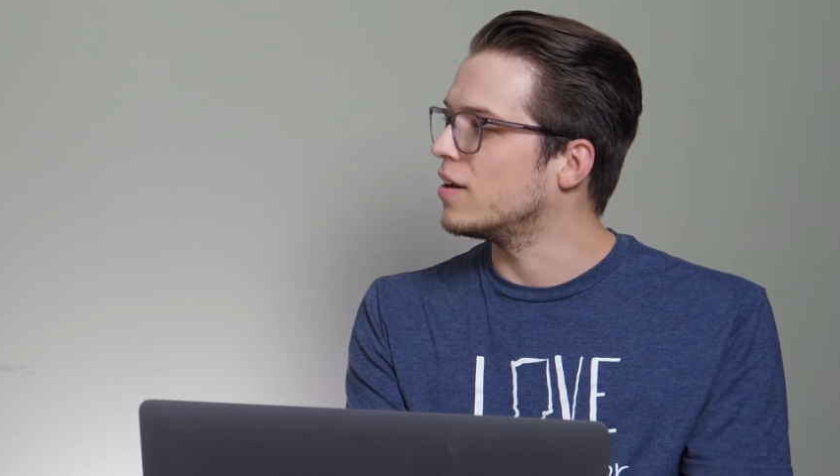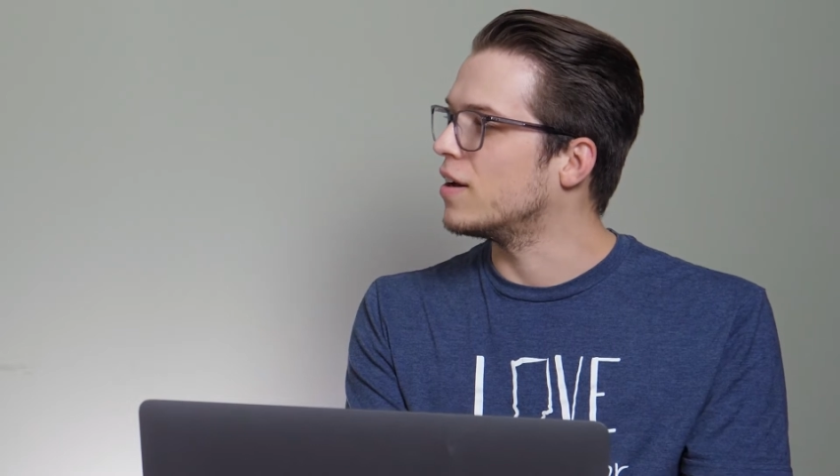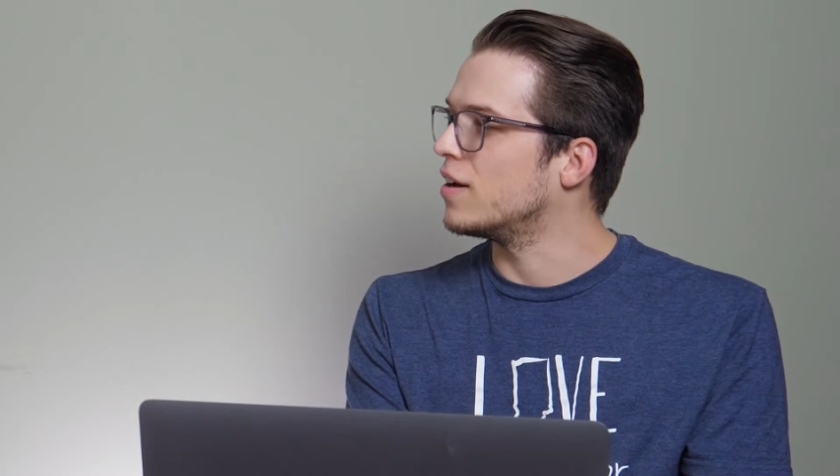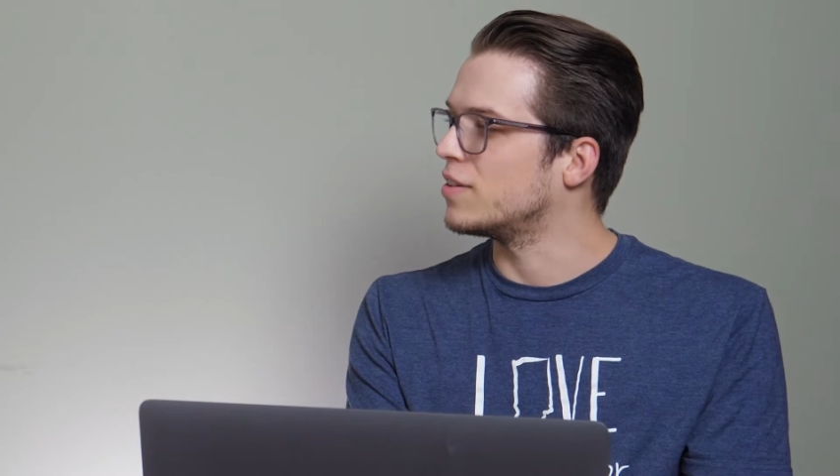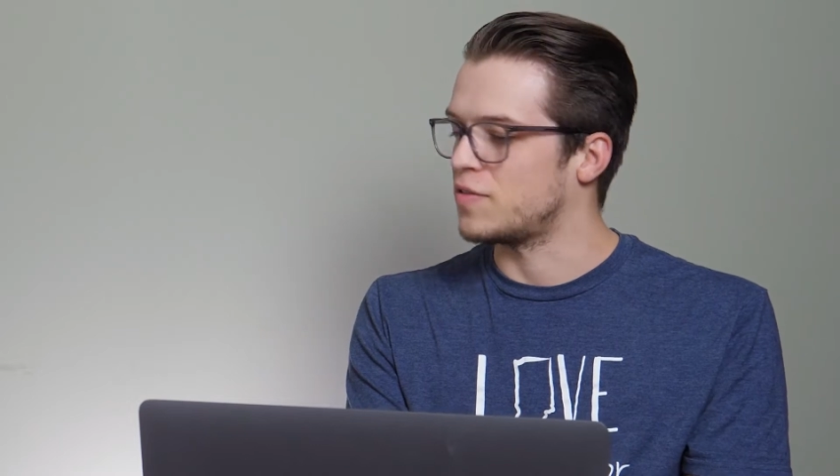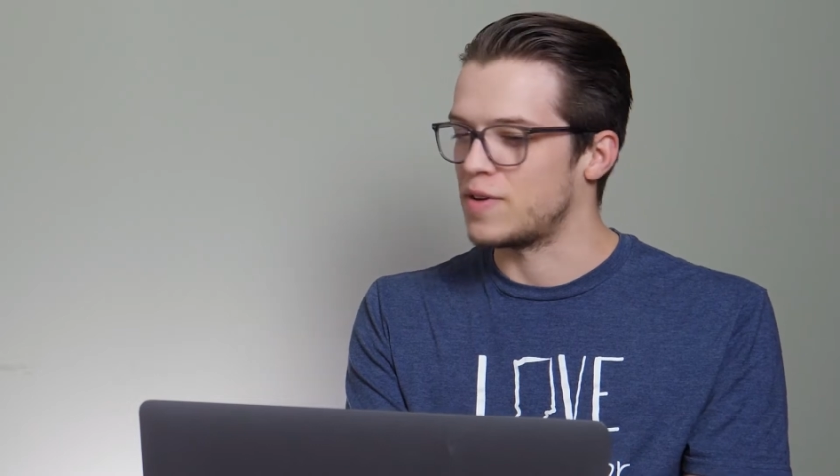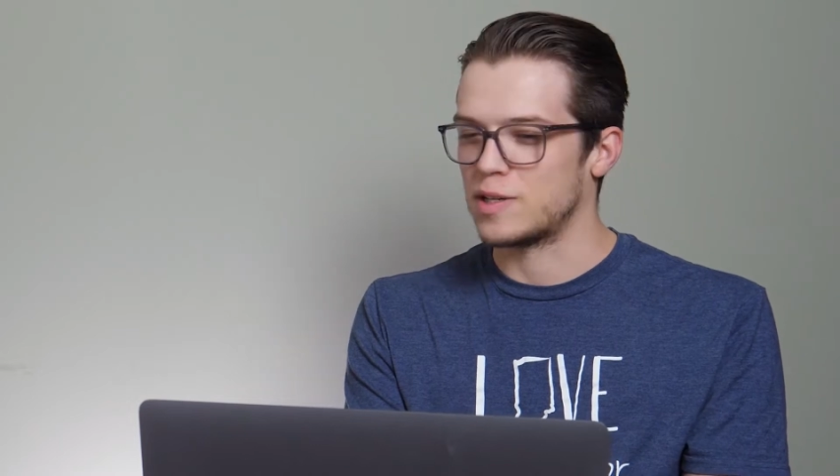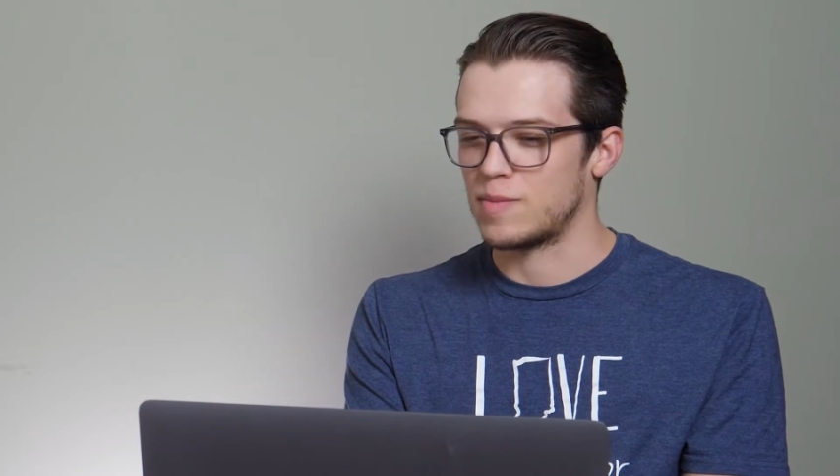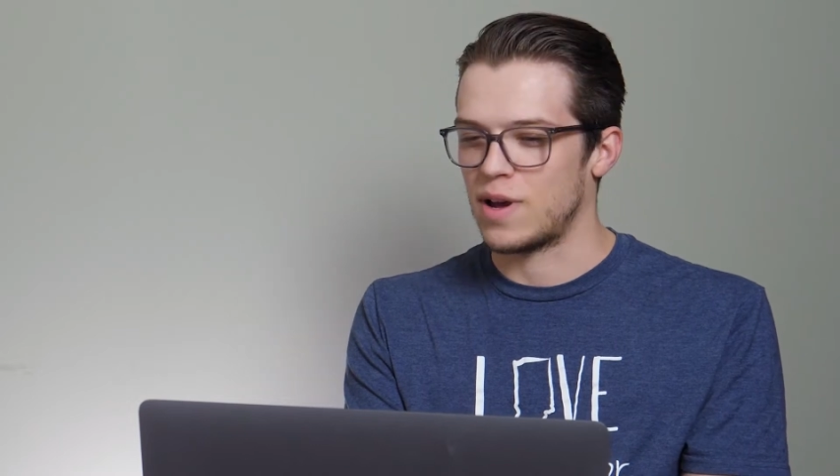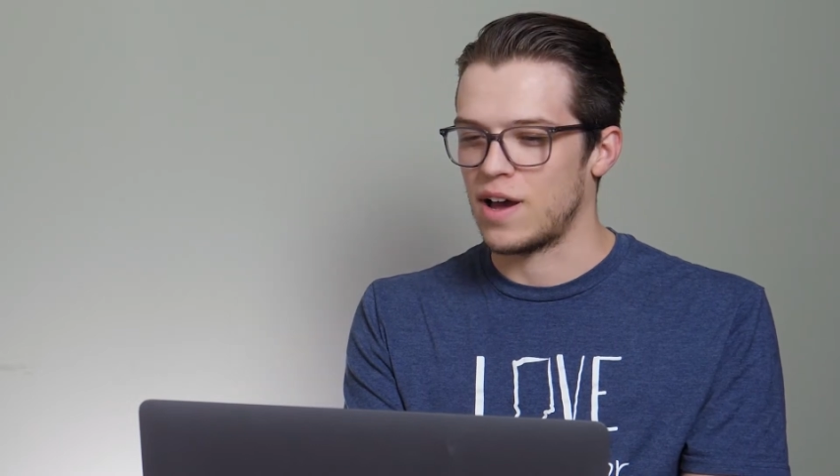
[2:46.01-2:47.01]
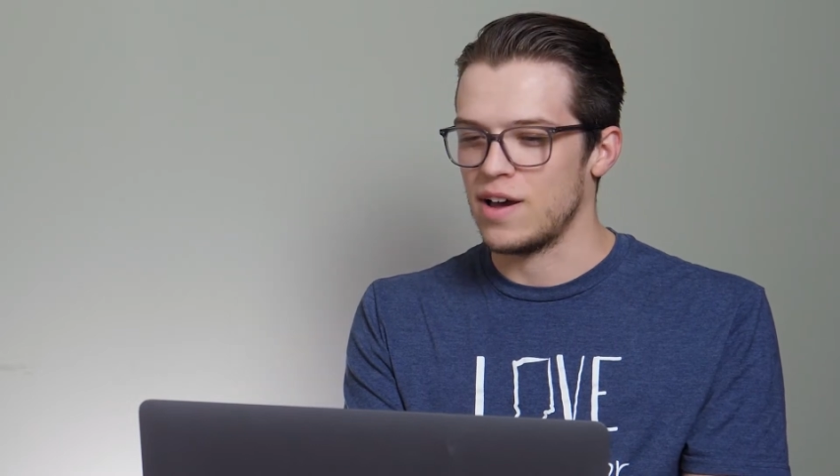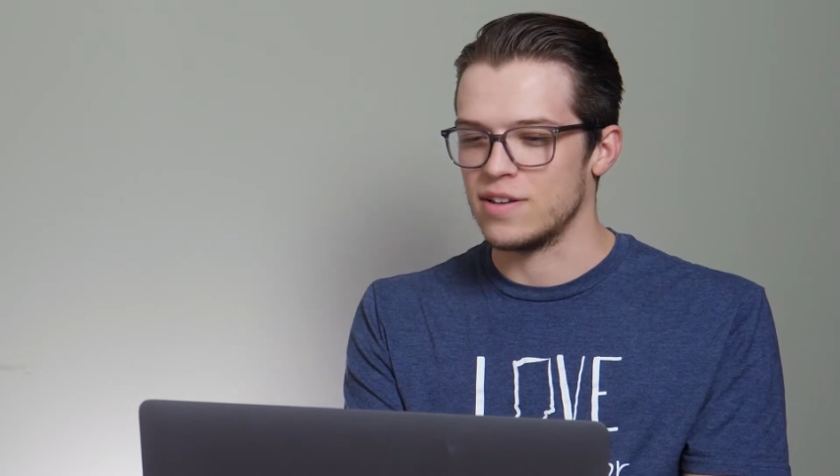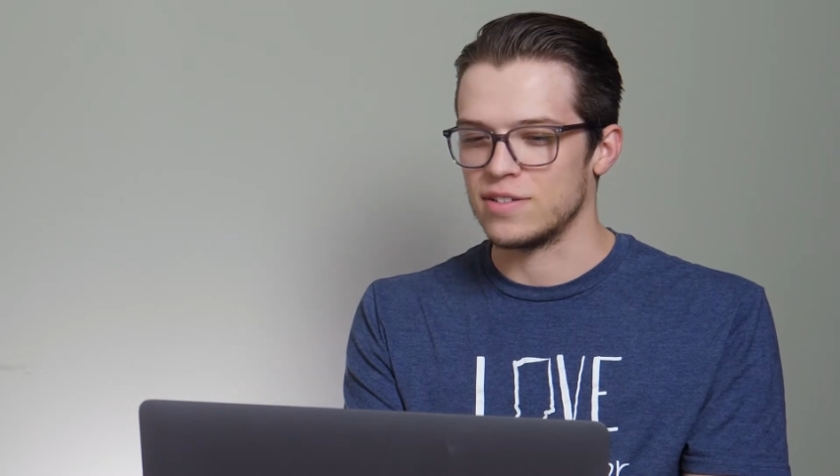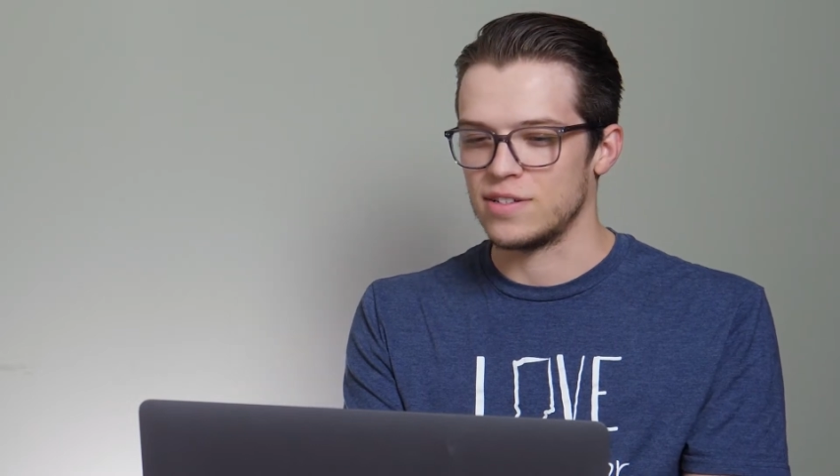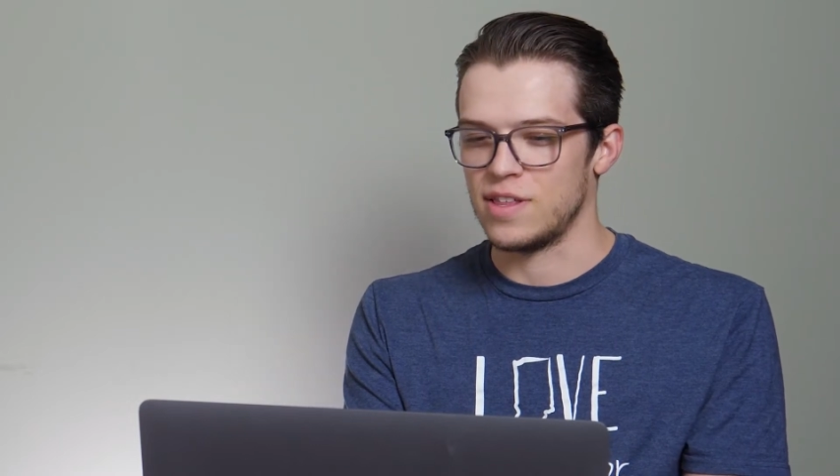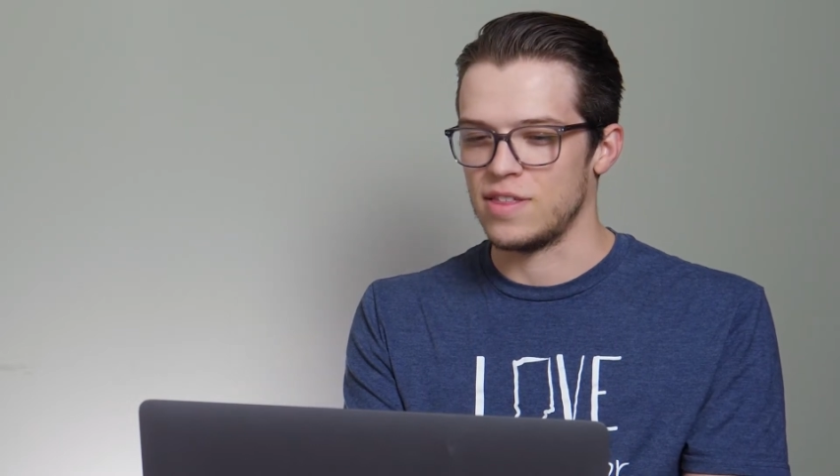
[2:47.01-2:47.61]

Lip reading: to fix my eyes on the